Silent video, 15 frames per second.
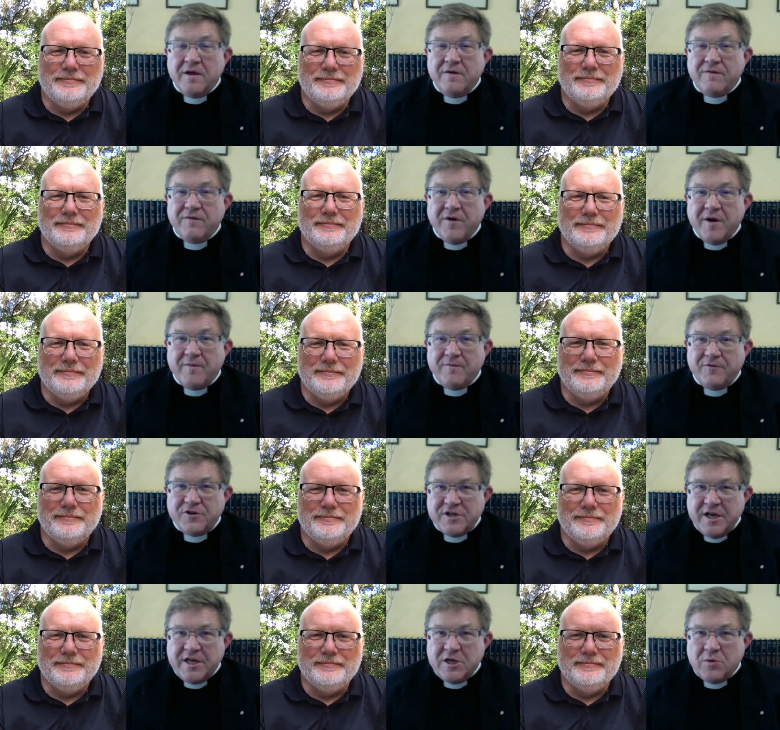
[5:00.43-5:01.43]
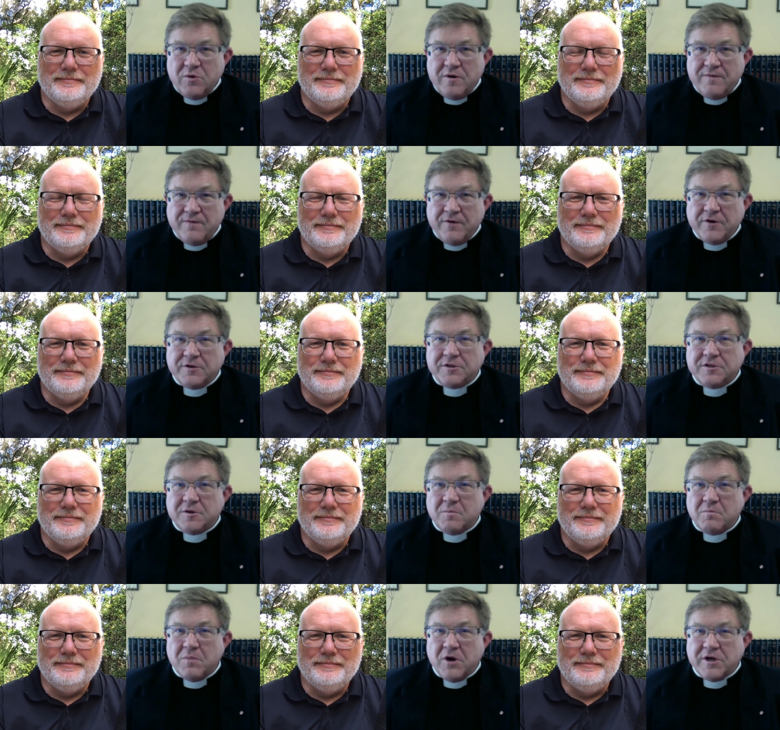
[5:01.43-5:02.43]
Speaker 1: from January 1st to
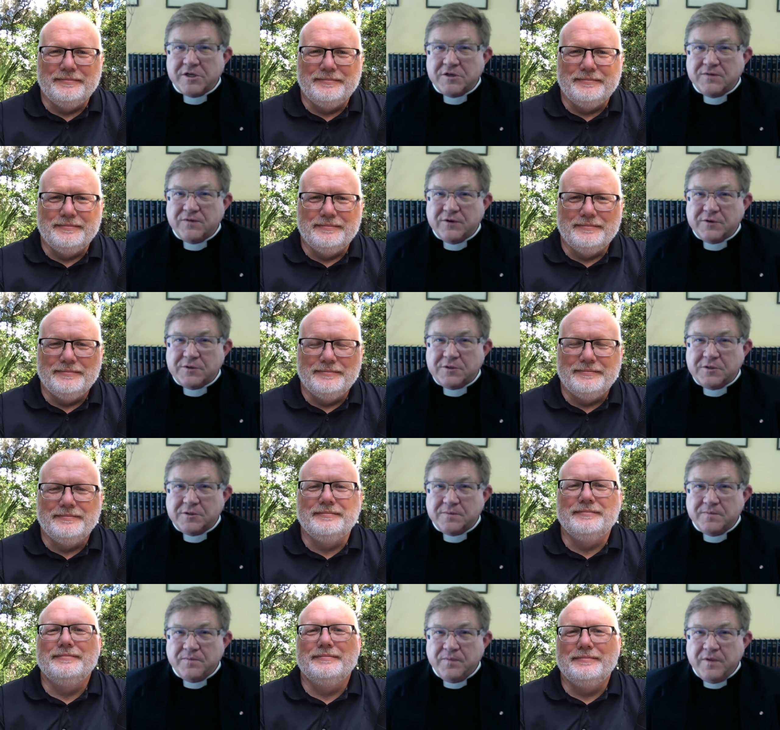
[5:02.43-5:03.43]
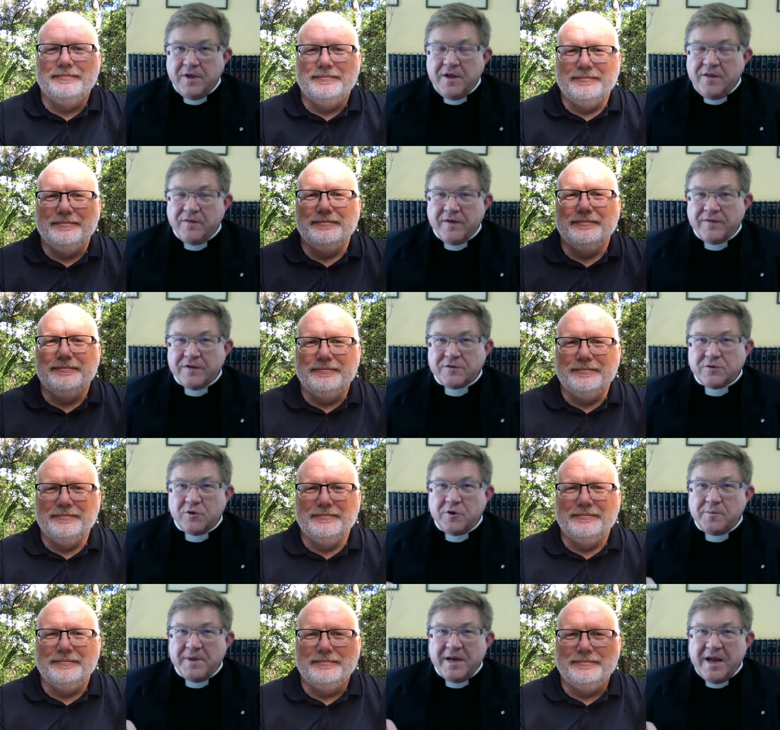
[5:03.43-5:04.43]
March 1st. Then there's going
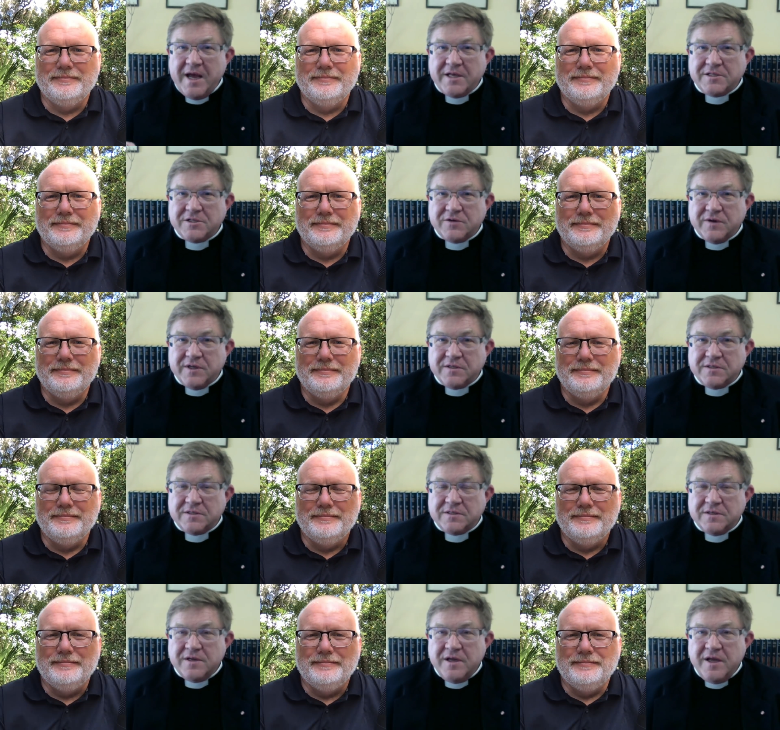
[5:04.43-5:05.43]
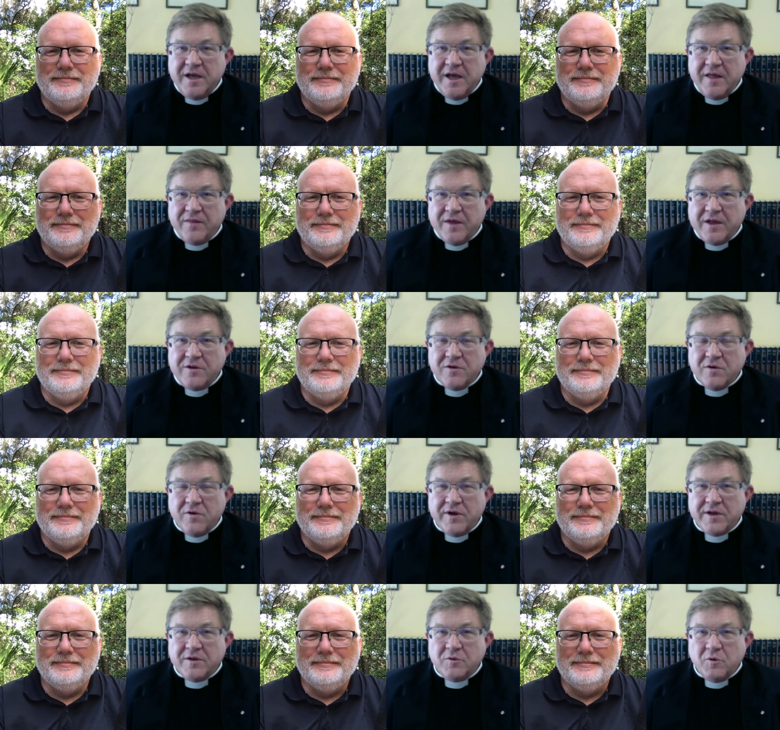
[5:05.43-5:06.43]
to be an asterisk, and then you're
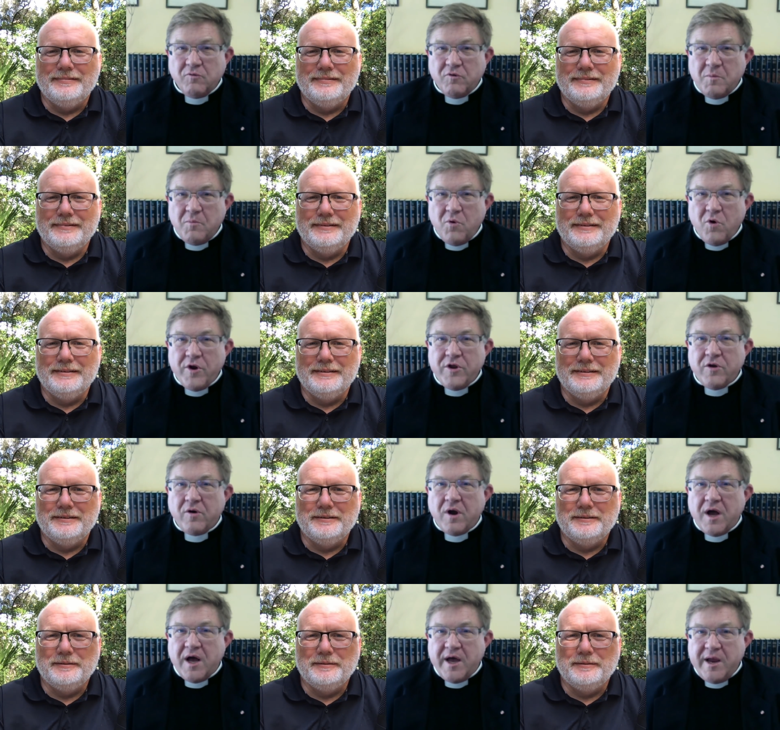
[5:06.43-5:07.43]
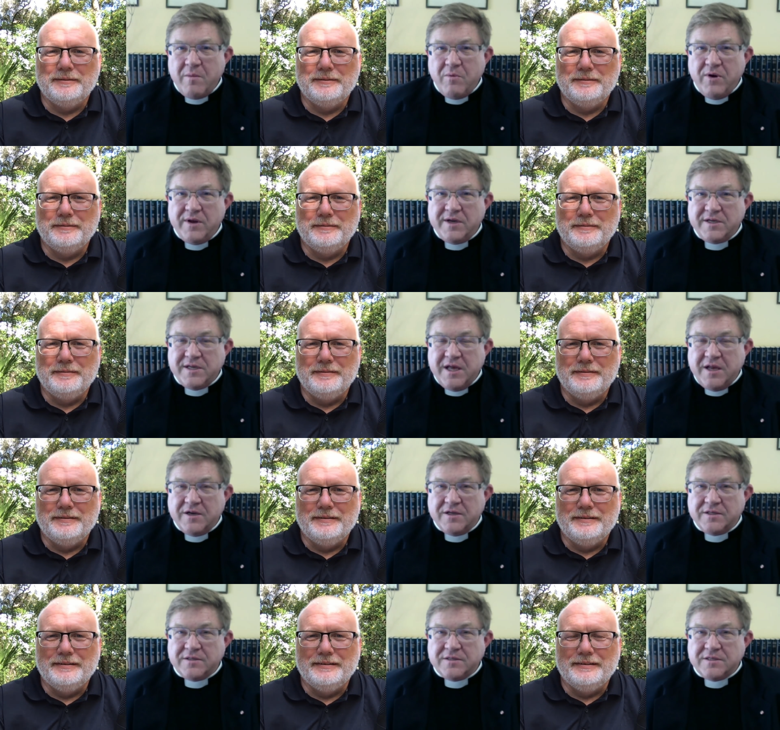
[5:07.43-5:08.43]
going to report your hybrid
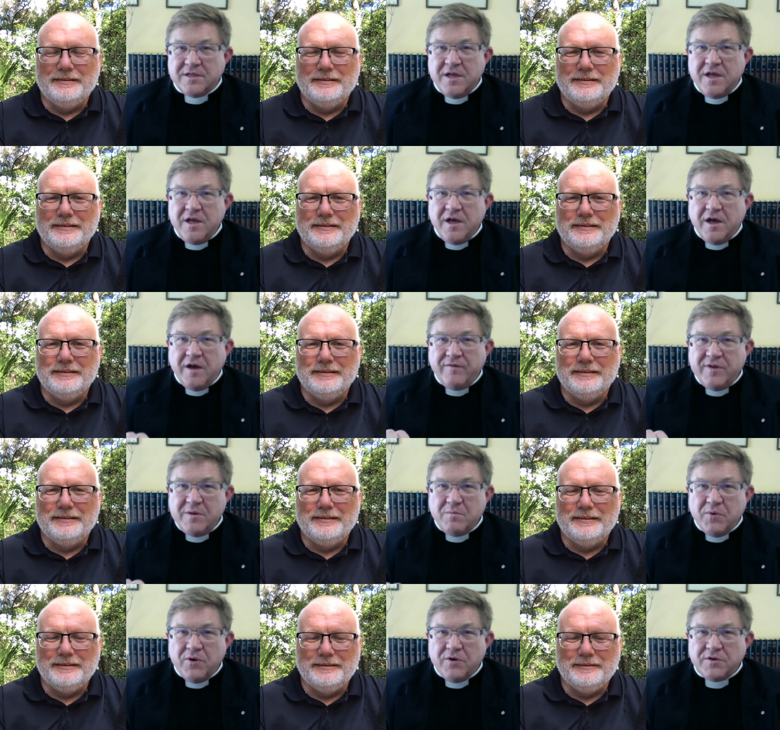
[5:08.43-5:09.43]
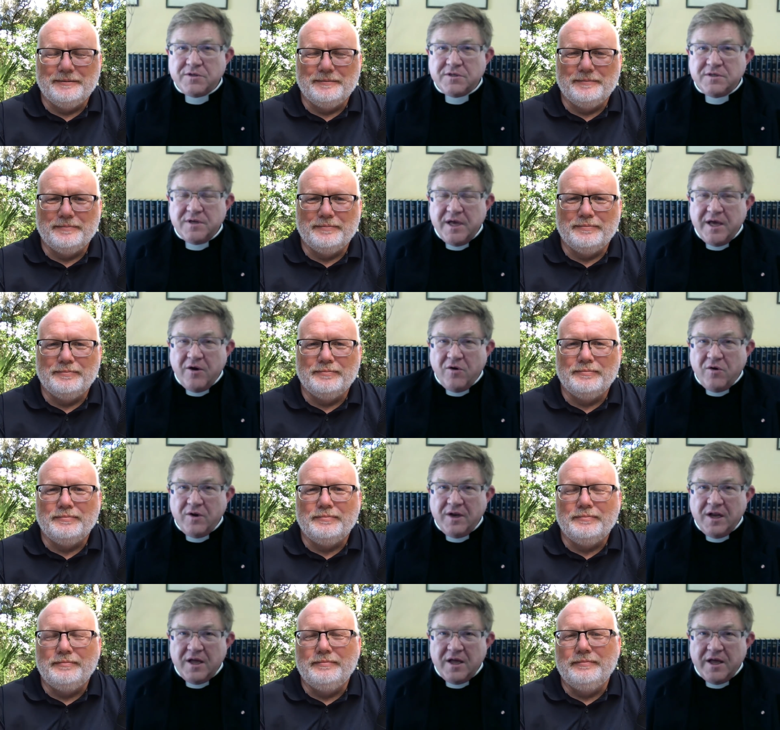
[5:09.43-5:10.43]
attendance of in person and
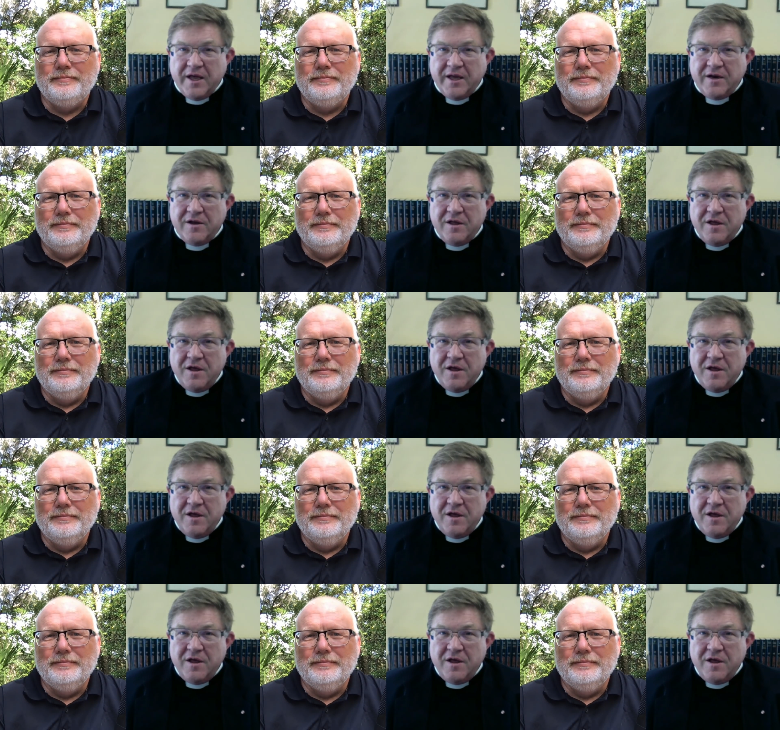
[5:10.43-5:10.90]
online